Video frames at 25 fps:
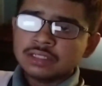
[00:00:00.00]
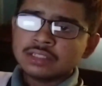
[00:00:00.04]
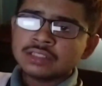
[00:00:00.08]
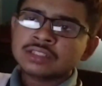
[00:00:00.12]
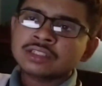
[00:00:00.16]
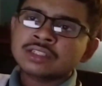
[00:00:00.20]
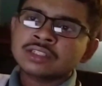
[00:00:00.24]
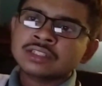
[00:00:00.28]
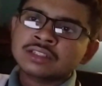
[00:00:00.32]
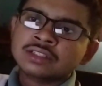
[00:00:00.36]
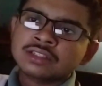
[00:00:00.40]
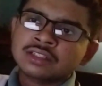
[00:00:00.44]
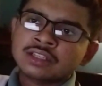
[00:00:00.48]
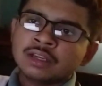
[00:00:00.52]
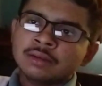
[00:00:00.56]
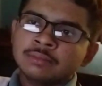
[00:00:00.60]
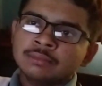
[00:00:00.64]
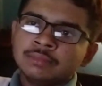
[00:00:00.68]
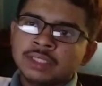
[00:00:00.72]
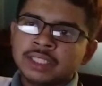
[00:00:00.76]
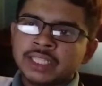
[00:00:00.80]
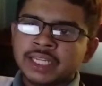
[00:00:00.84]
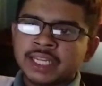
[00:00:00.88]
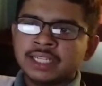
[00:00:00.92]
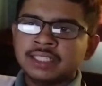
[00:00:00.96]

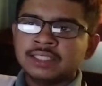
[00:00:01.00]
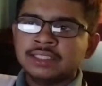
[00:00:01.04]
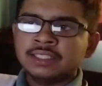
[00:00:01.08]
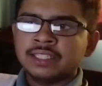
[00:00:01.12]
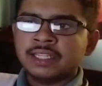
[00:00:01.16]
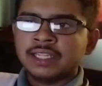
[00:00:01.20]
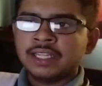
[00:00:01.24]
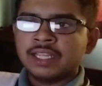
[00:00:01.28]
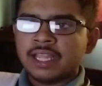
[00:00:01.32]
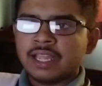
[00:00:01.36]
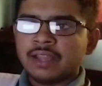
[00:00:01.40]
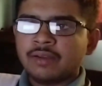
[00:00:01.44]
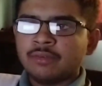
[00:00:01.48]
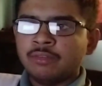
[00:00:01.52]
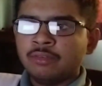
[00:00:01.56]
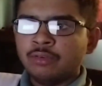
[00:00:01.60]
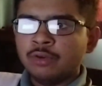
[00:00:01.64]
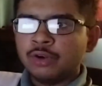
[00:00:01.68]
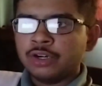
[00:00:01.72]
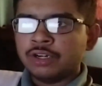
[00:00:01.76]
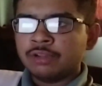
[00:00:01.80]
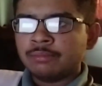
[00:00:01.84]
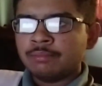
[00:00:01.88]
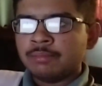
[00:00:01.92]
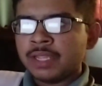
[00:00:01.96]
system than they
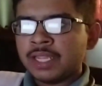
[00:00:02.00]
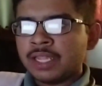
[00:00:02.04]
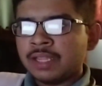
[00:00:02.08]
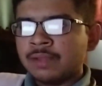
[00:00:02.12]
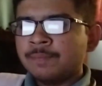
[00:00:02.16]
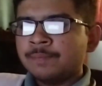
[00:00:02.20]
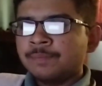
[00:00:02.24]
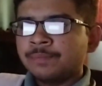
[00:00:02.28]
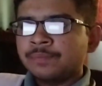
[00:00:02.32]
would be